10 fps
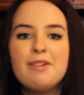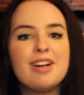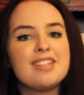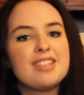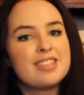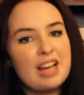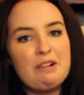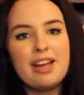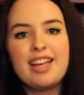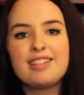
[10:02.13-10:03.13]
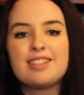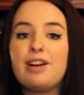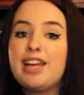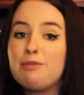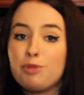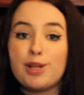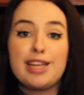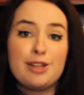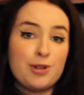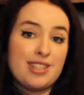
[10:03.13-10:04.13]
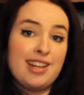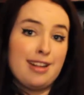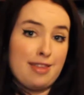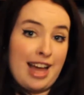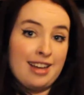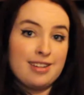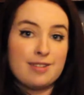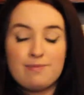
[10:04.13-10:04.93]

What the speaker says: Where is this going? I am really interested in that.